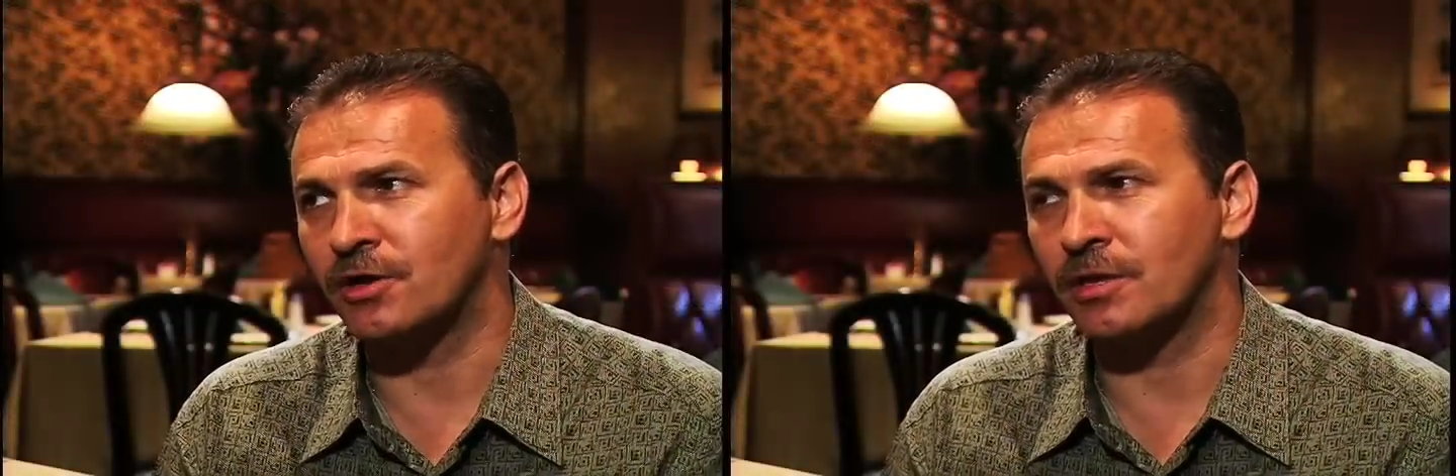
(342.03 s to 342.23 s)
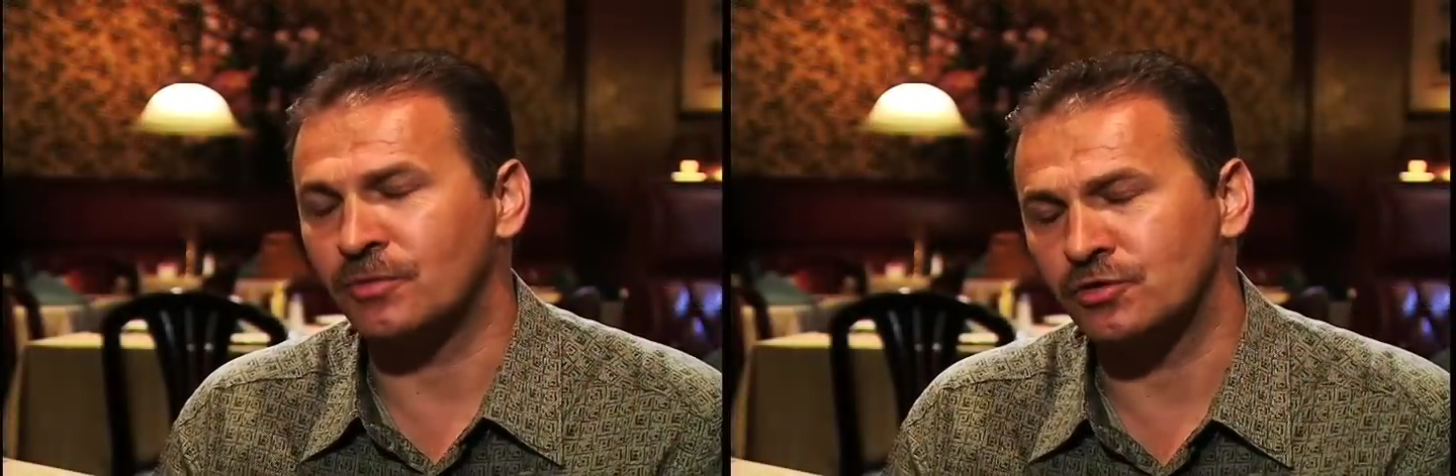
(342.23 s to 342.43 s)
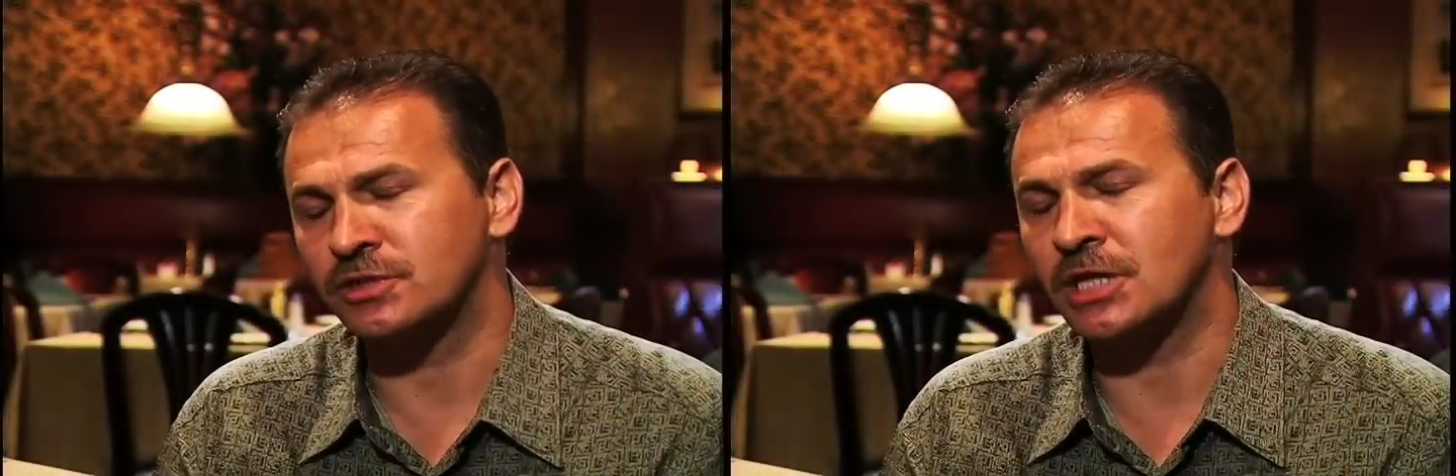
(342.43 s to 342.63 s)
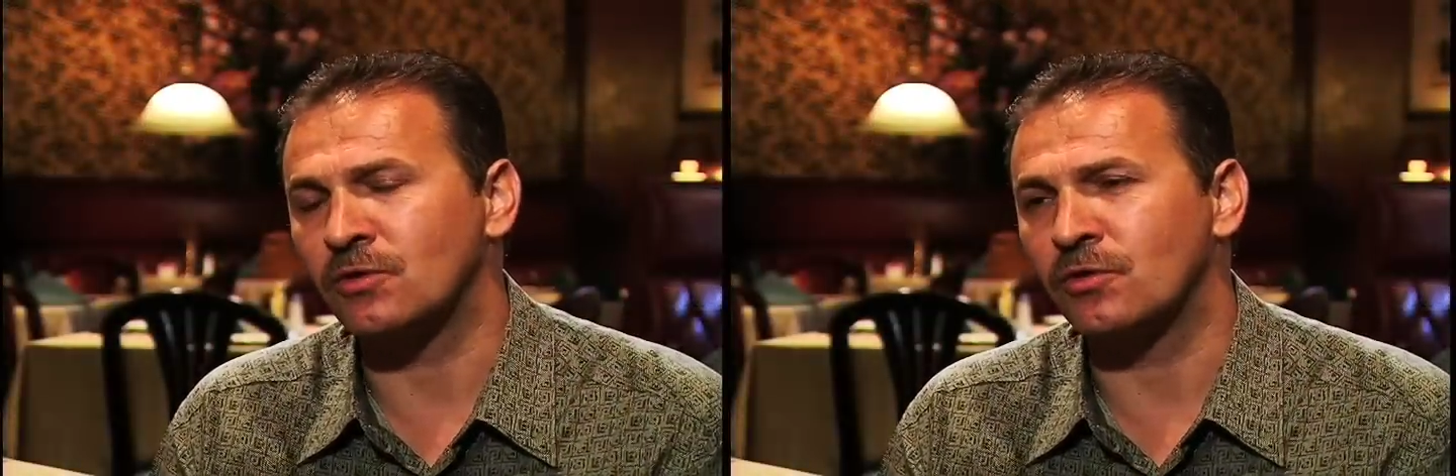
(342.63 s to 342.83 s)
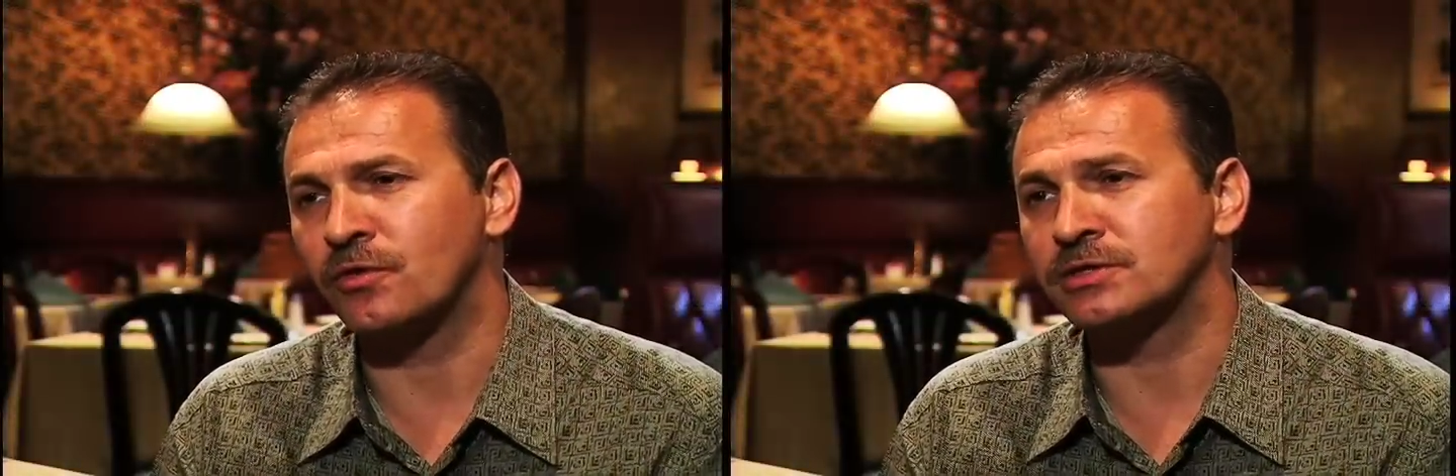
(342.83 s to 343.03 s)
and I'm gonna do exactly
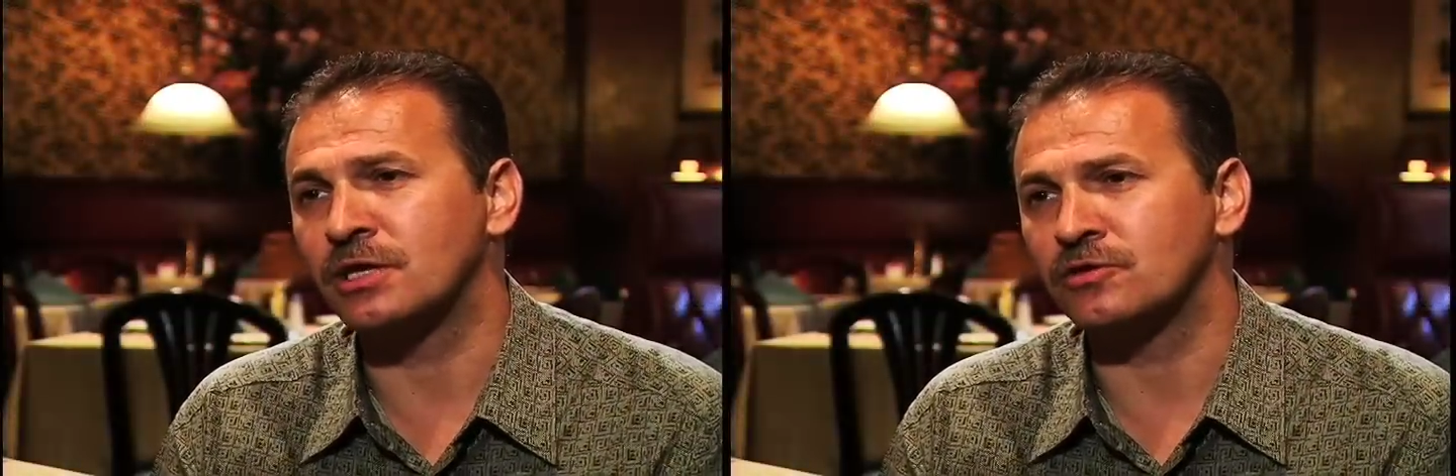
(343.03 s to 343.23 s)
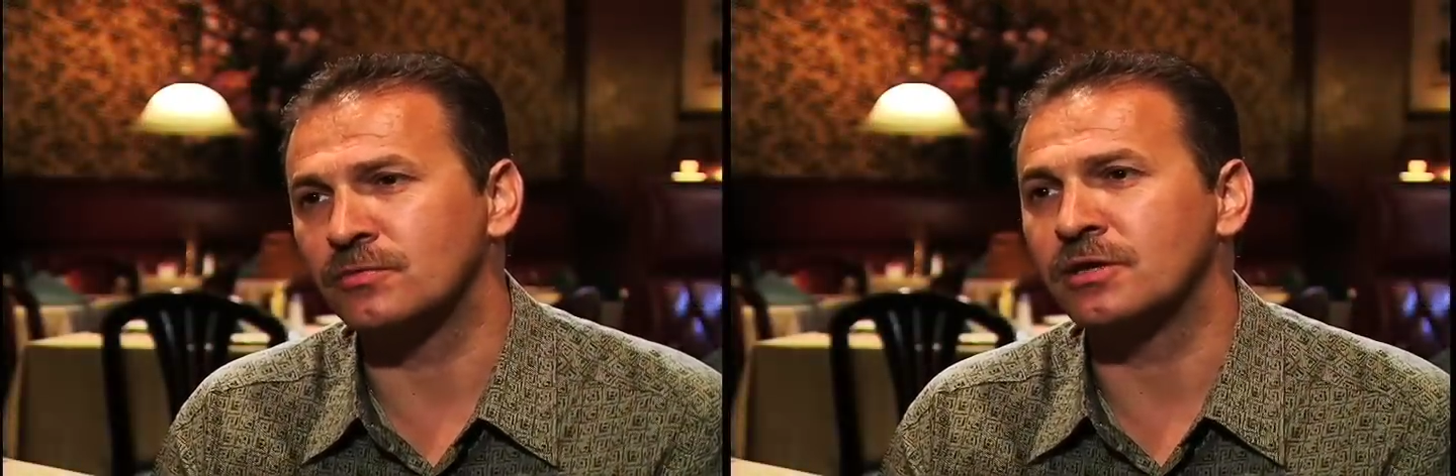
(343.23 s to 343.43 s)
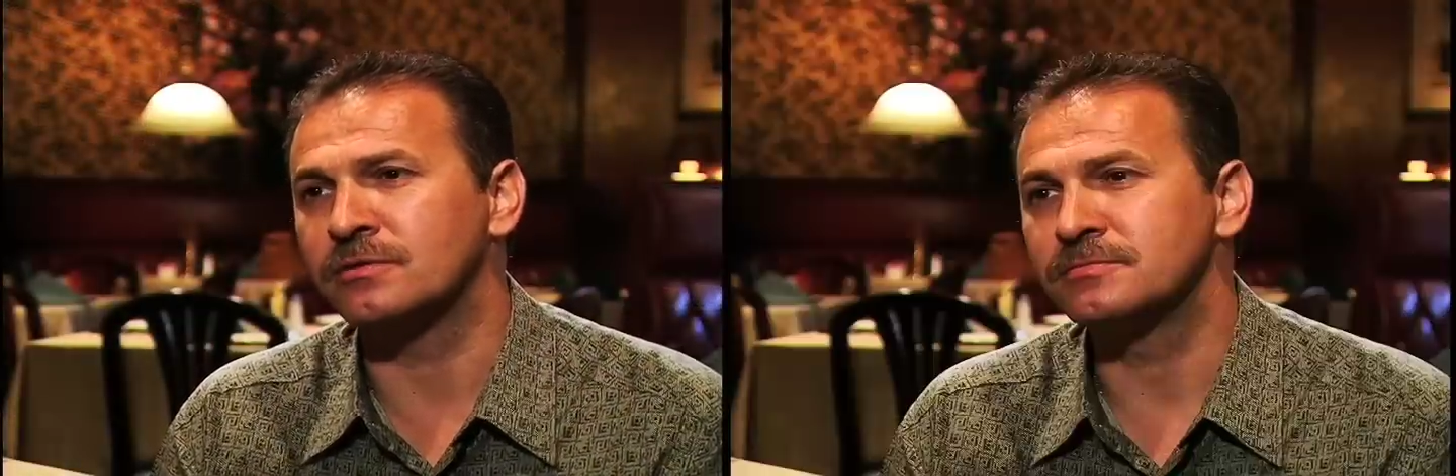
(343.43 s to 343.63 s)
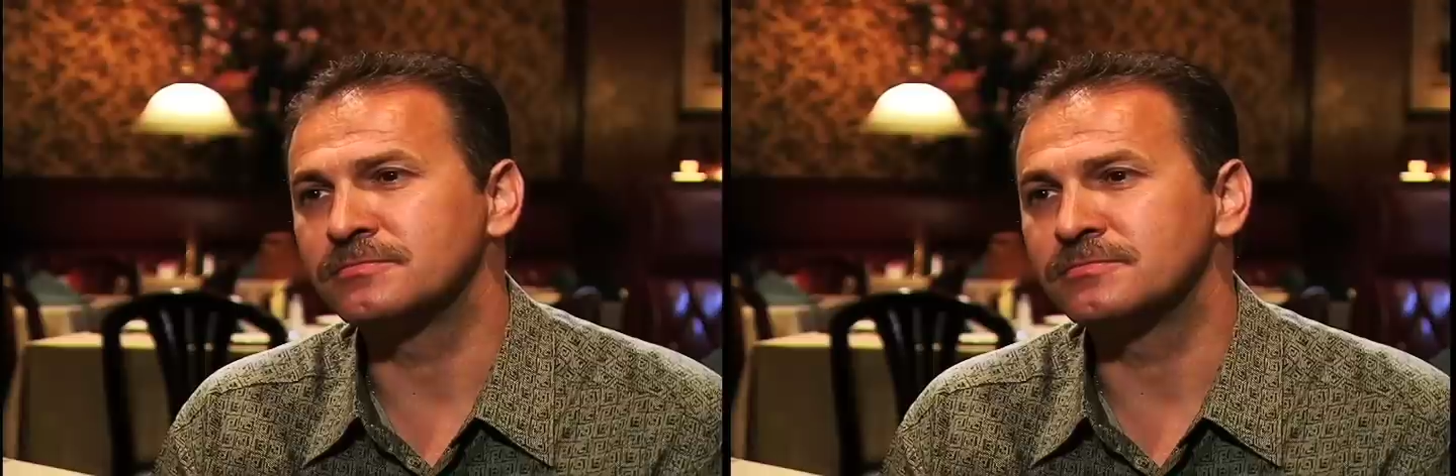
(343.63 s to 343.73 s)
what Chris done to me.